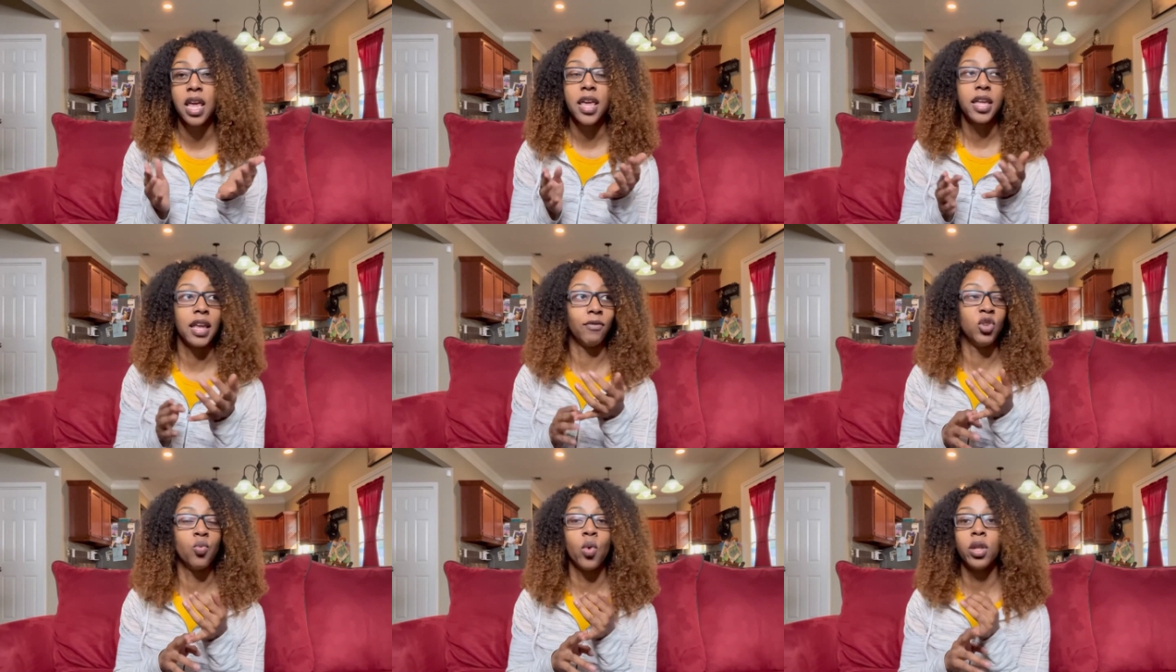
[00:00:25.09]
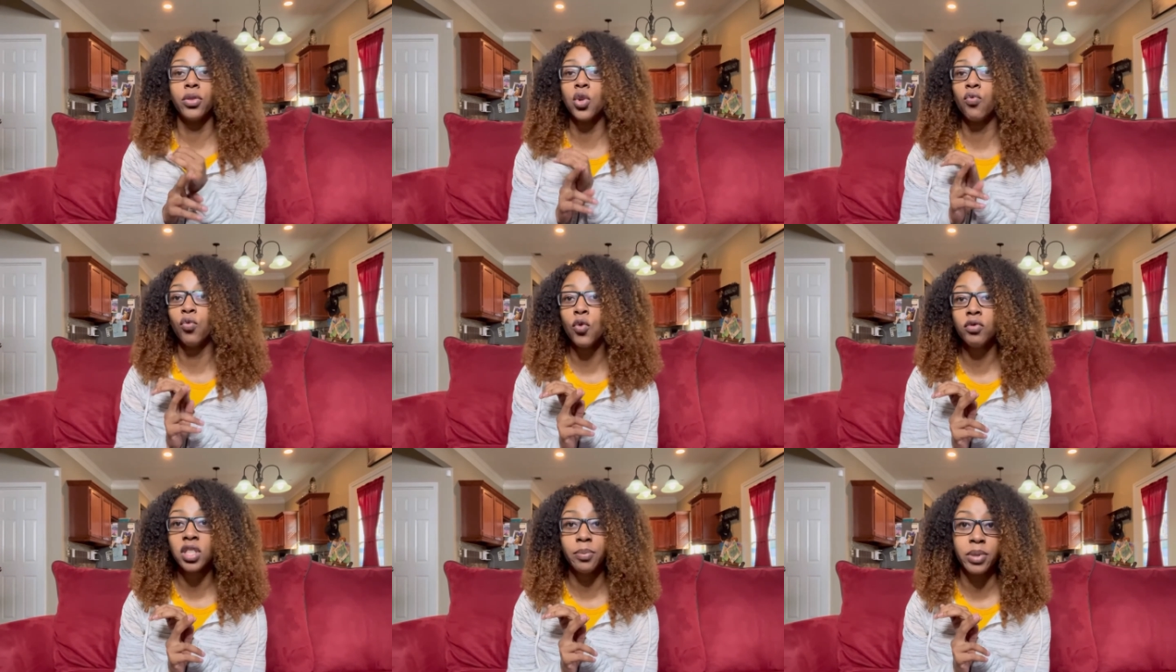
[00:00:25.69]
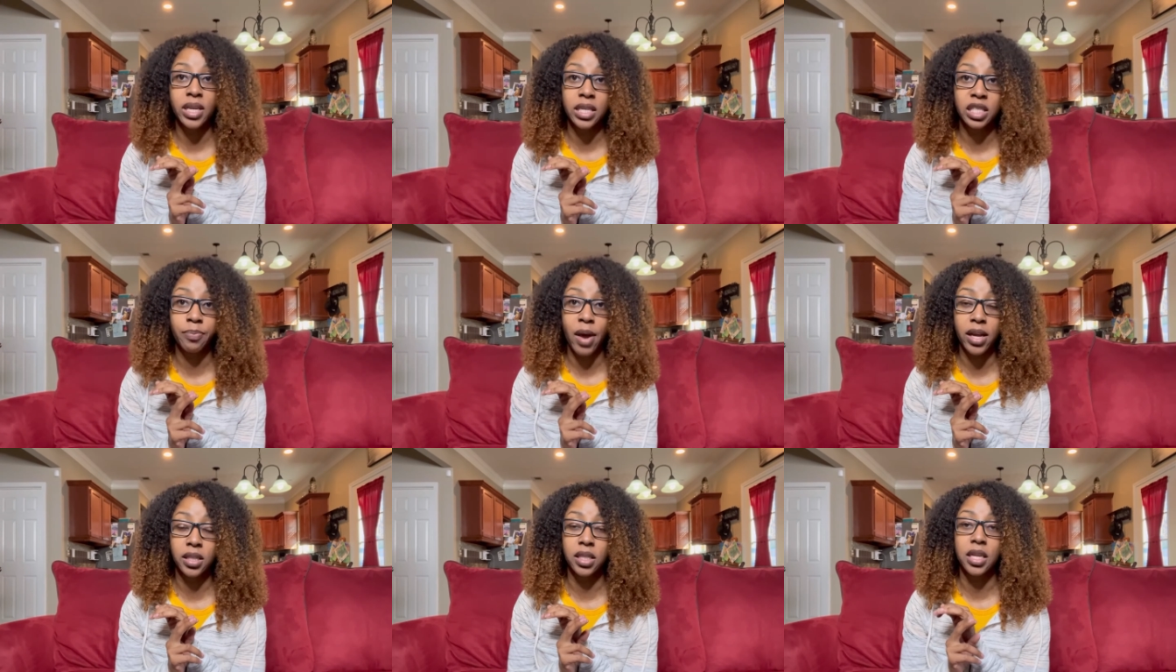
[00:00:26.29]
If you want the roof to be
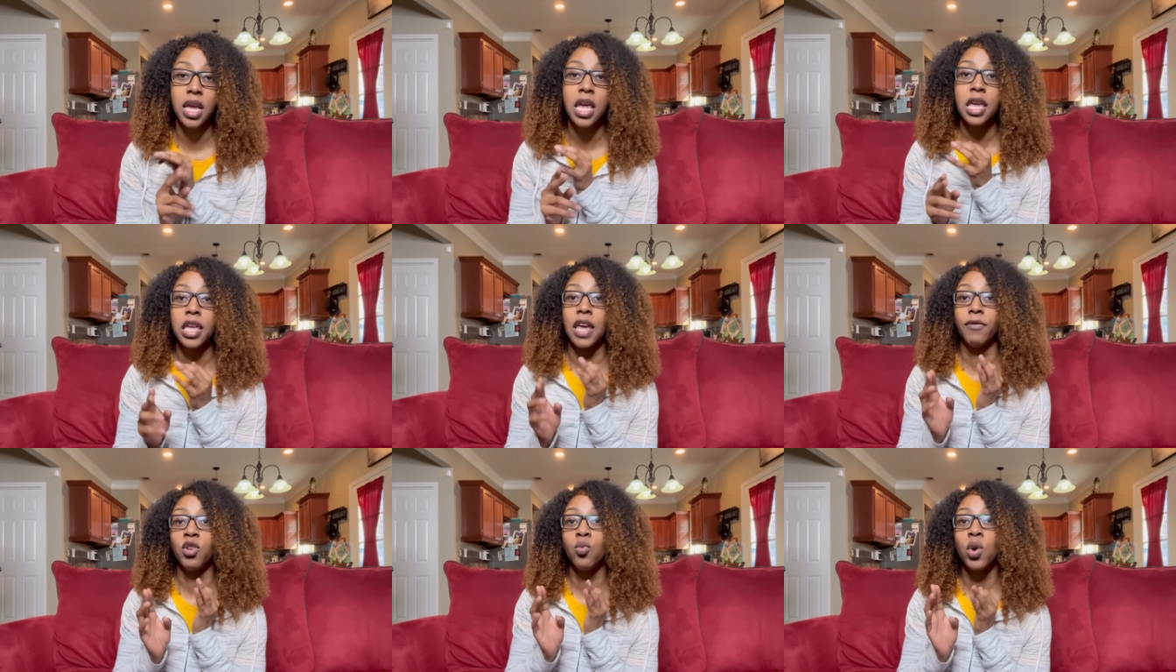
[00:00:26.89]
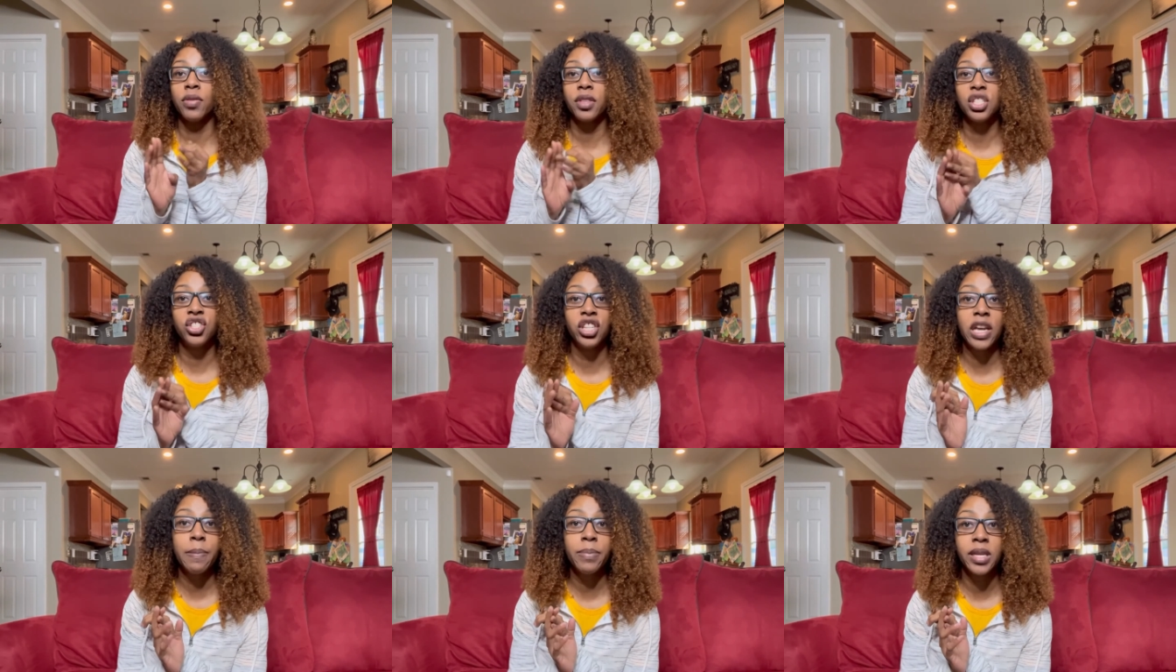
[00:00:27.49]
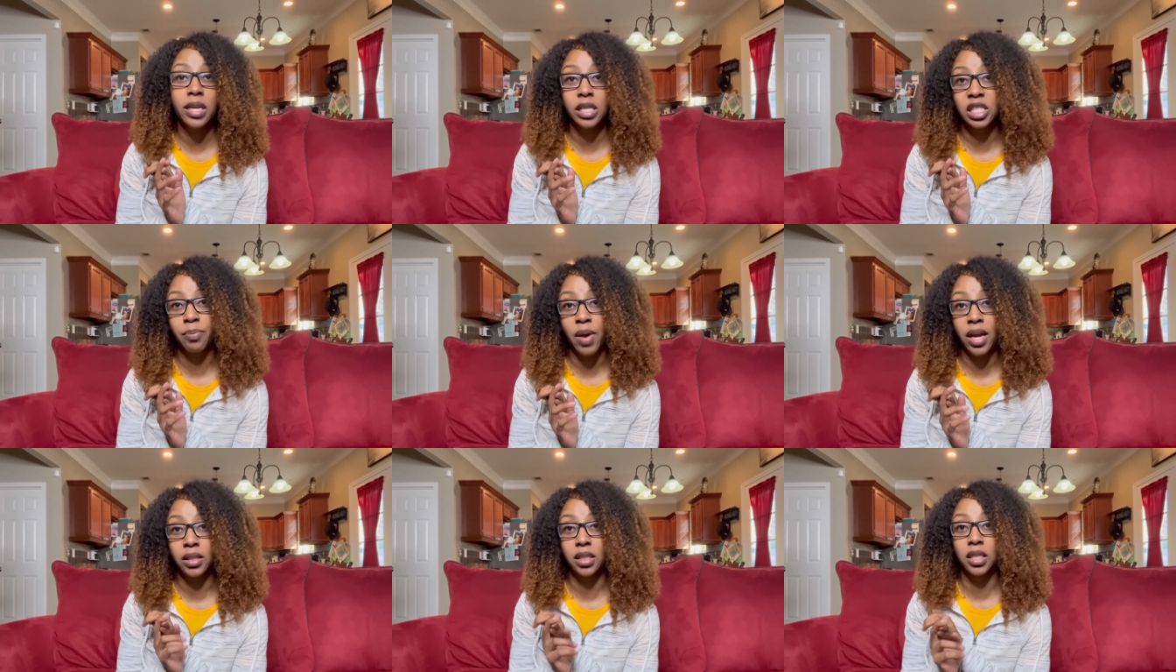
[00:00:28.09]
inspected, if you want the chimney
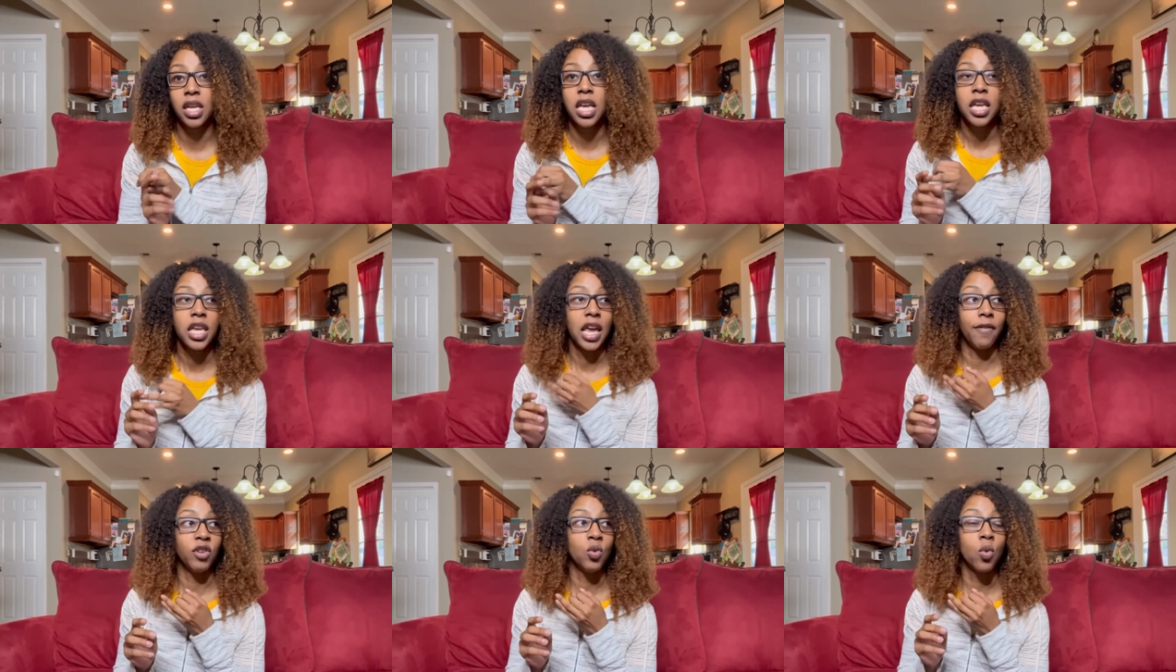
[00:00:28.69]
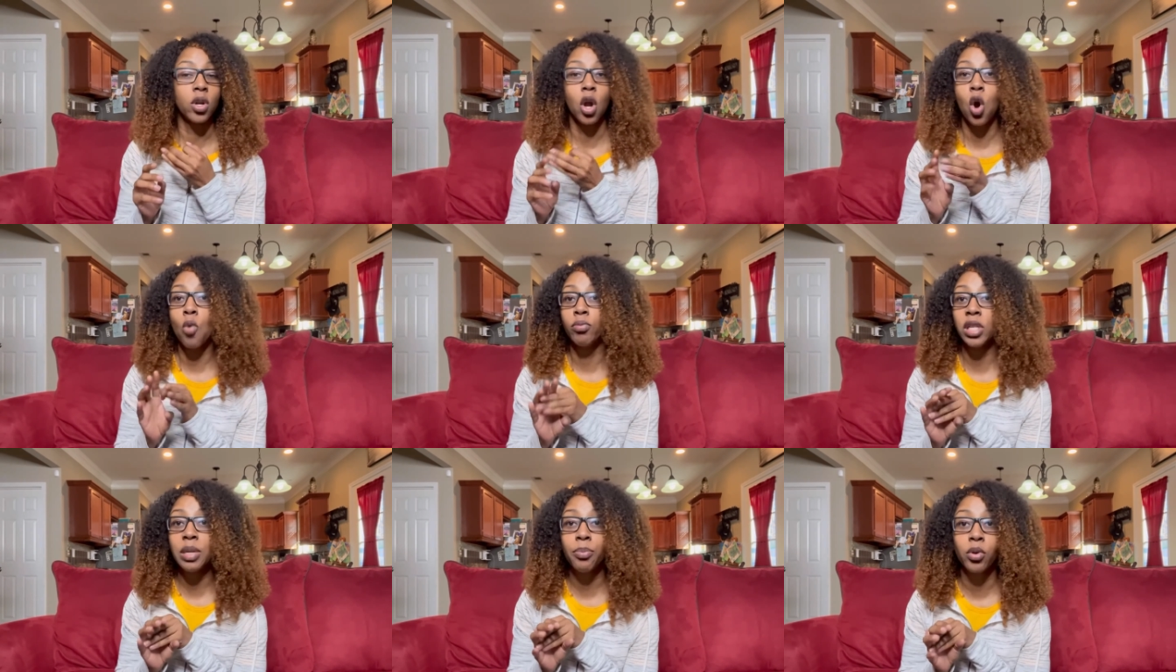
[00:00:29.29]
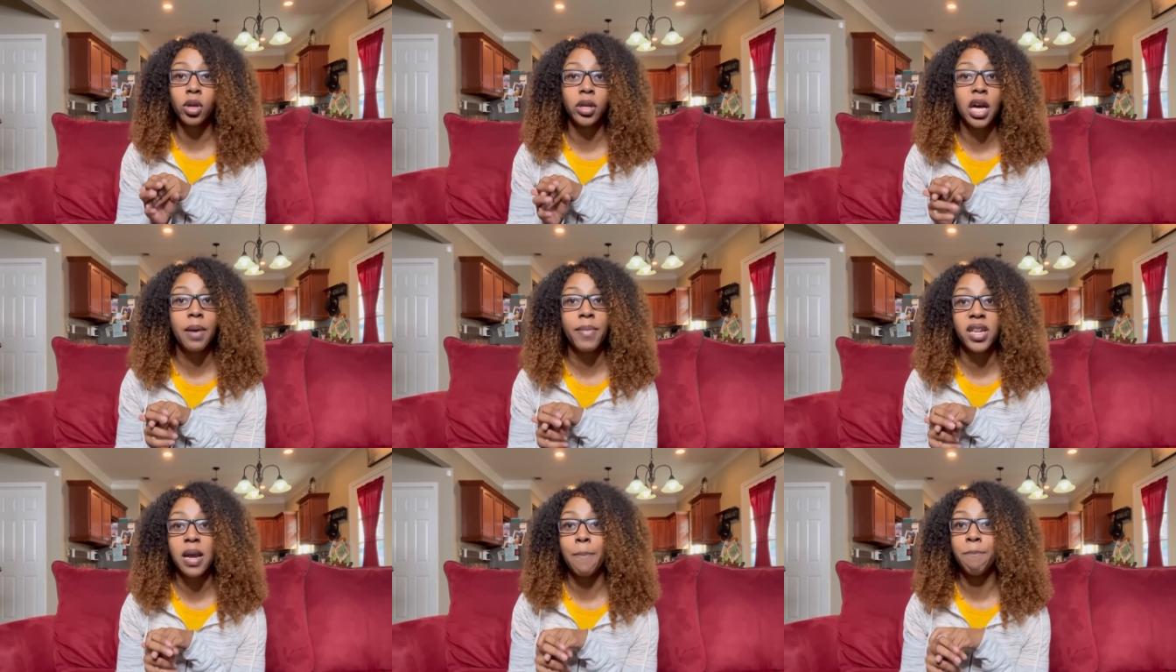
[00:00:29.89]
inspected, if you want Home Depot to come
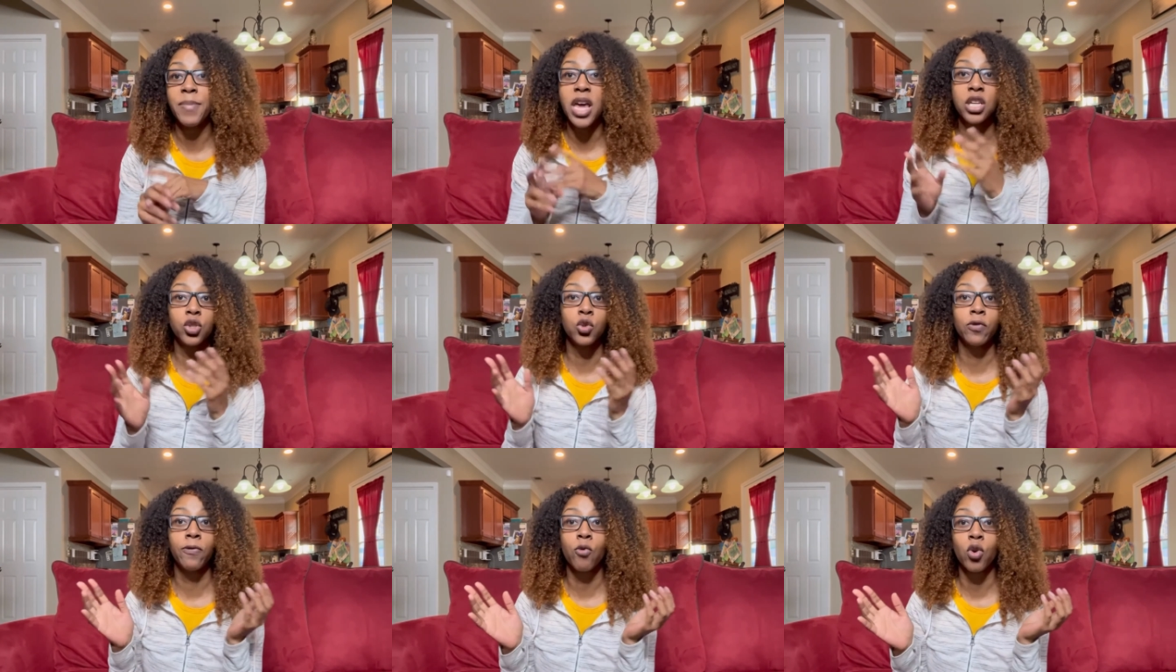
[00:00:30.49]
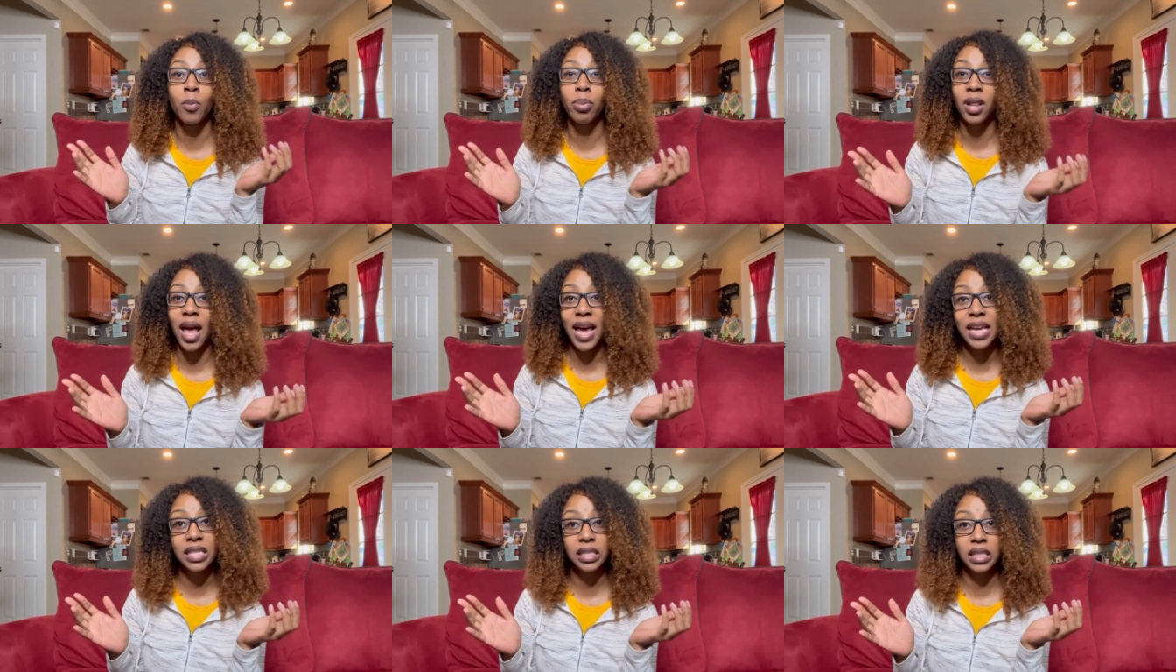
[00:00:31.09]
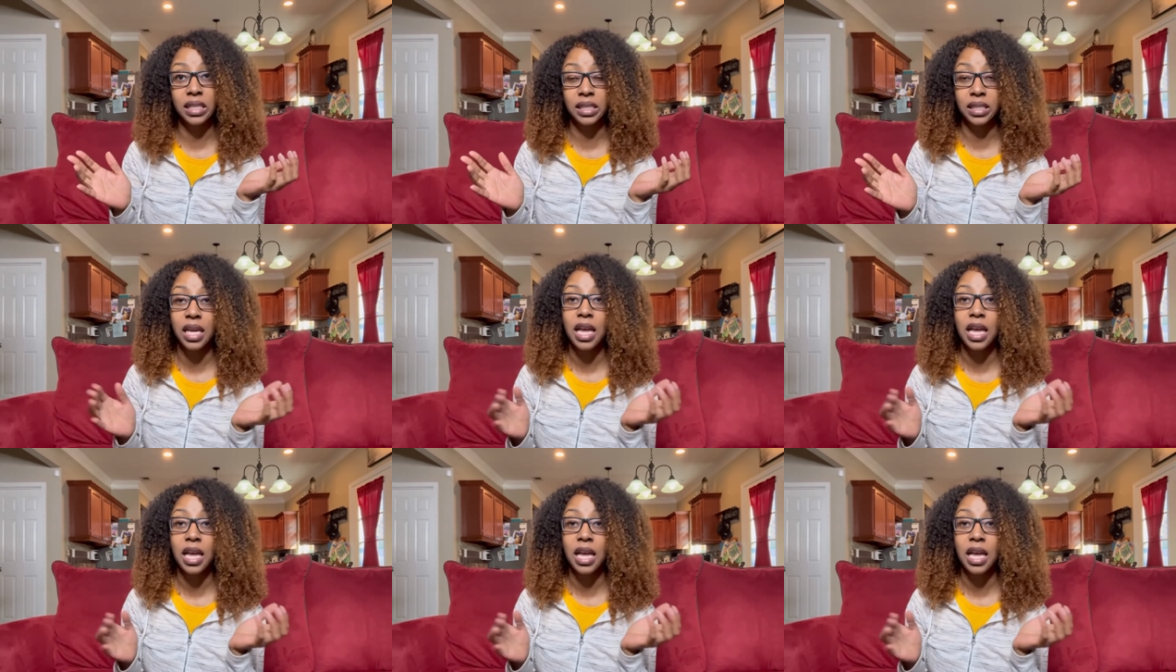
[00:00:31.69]
in and measure for appliances,